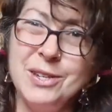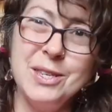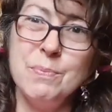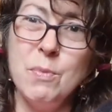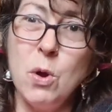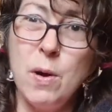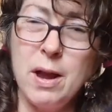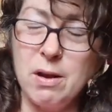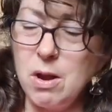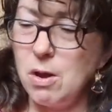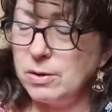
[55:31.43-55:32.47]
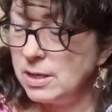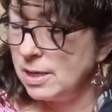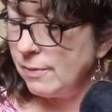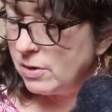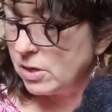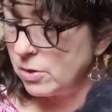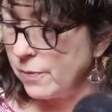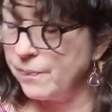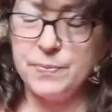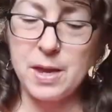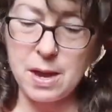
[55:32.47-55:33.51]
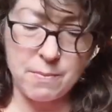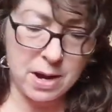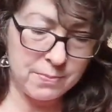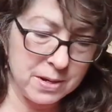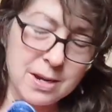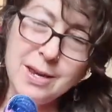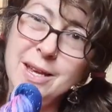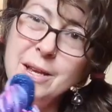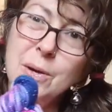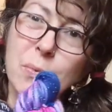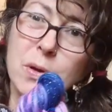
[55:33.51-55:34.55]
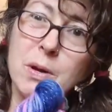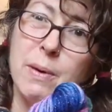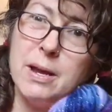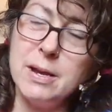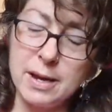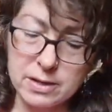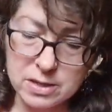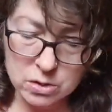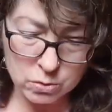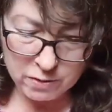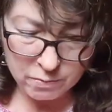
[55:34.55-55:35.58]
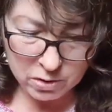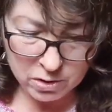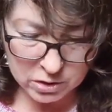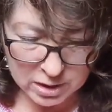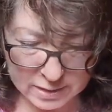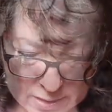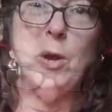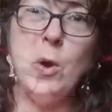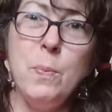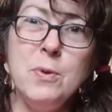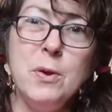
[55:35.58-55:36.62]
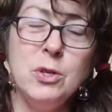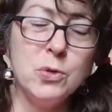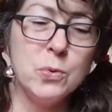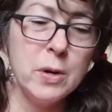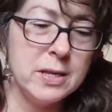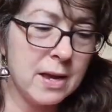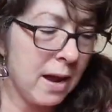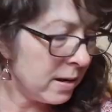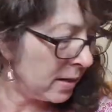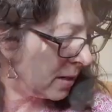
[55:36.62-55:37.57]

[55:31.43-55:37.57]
Just mohair long sleeves. So that might be one of my next sort of projects. So I hope you enjoyed that. I'll